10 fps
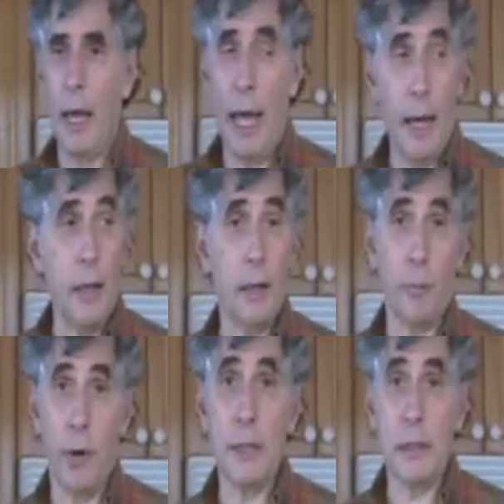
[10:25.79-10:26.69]
and in the
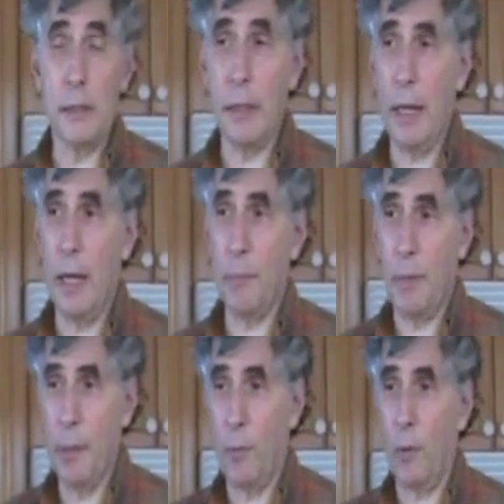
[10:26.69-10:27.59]
present today
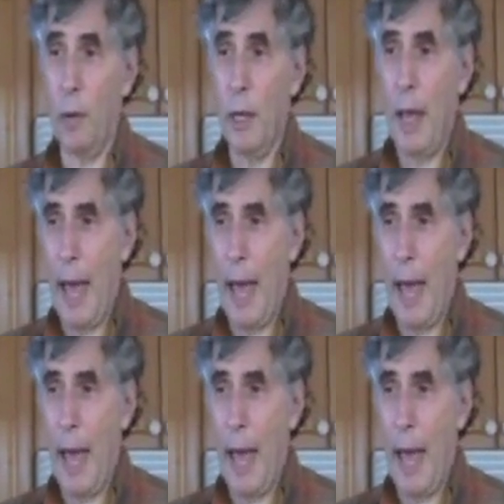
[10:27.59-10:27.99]
people